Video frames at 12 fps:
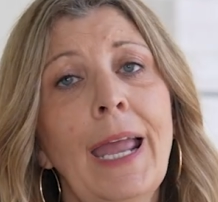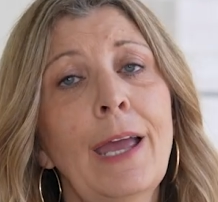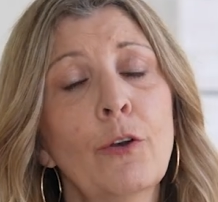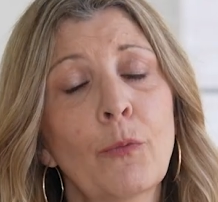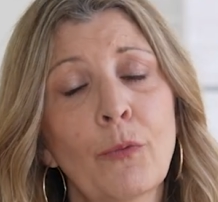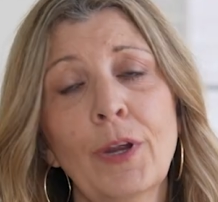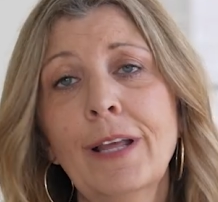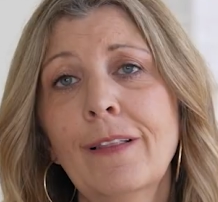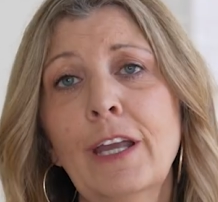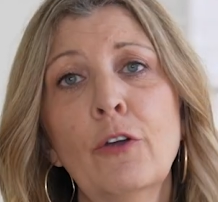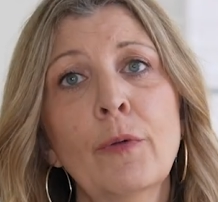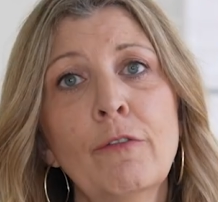and
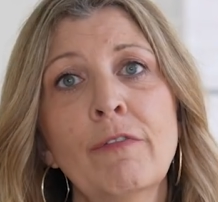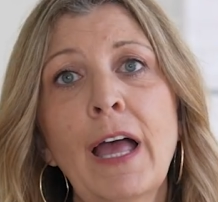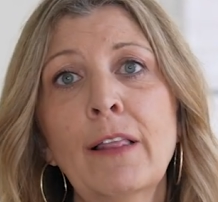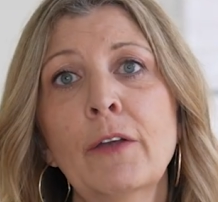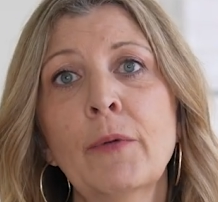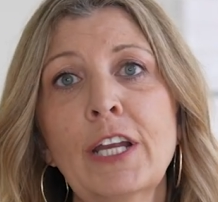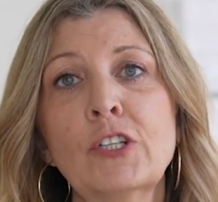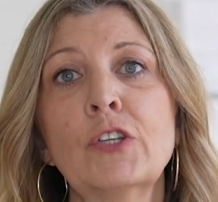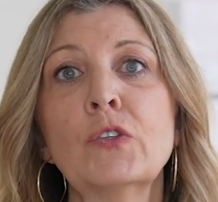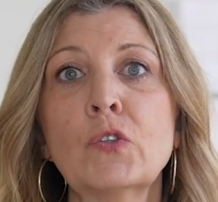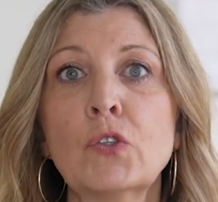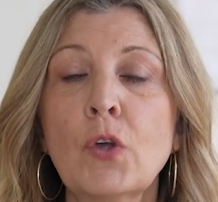really Green Valley Ranch
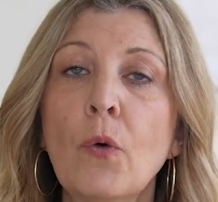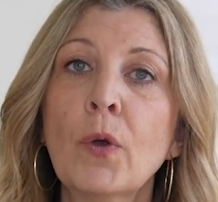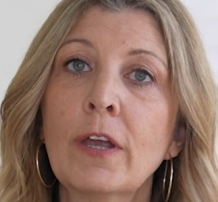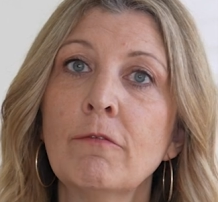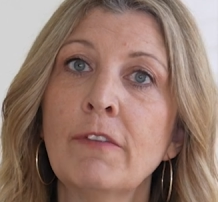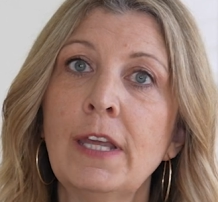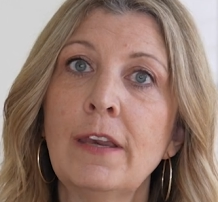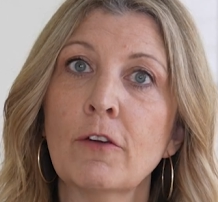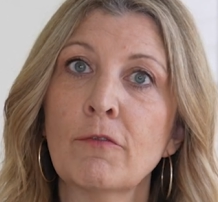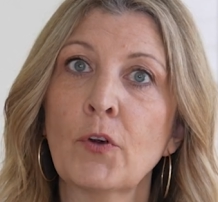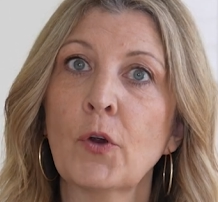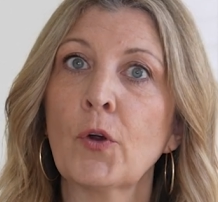is so
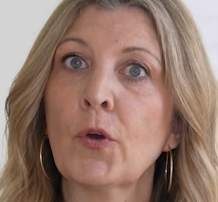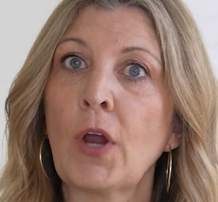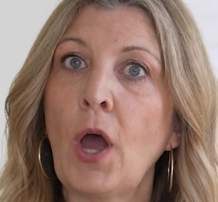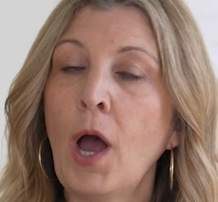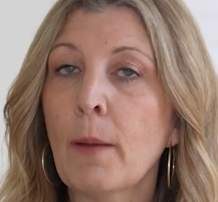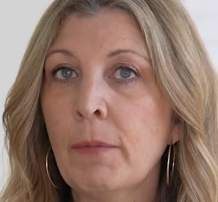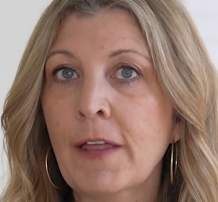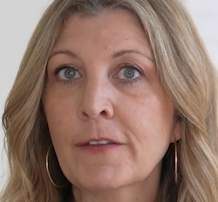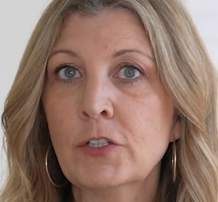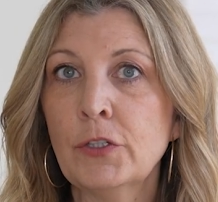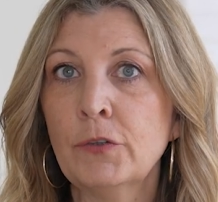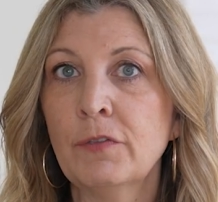convenient for her to hop on
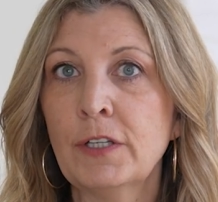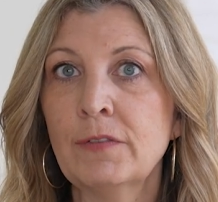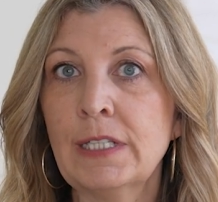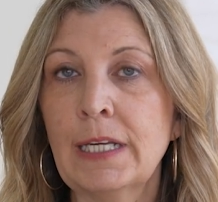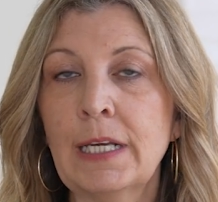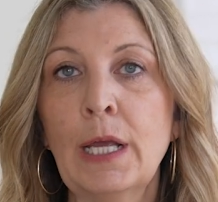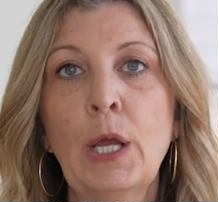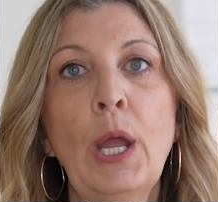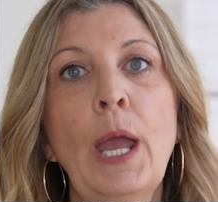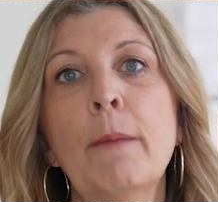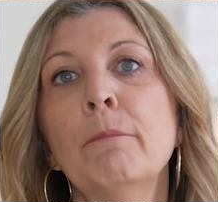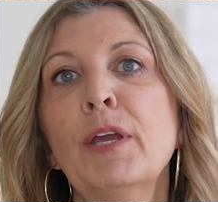the 215
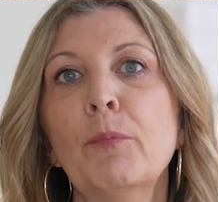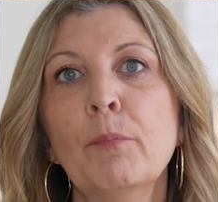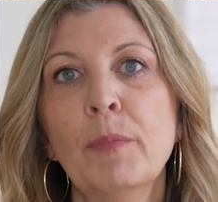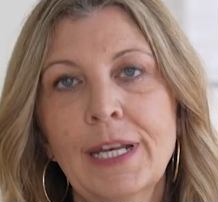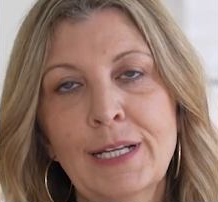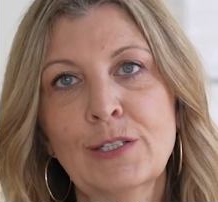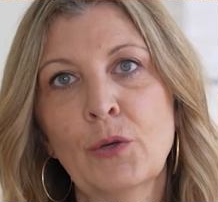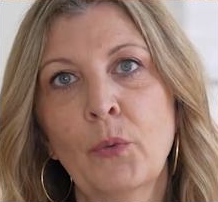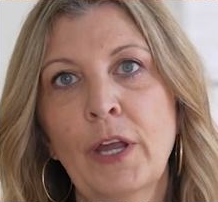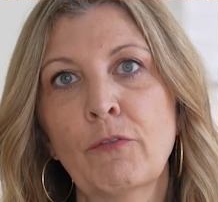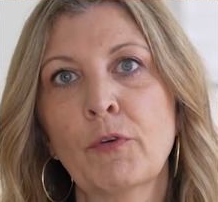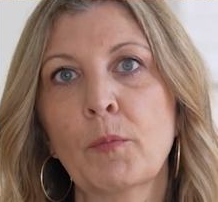and be minutes
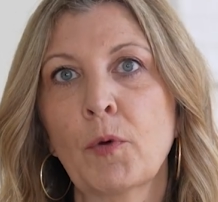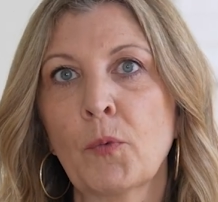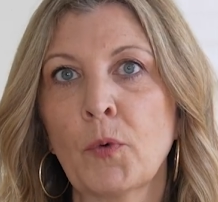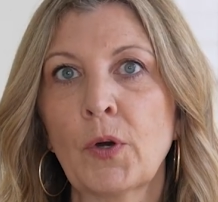away from her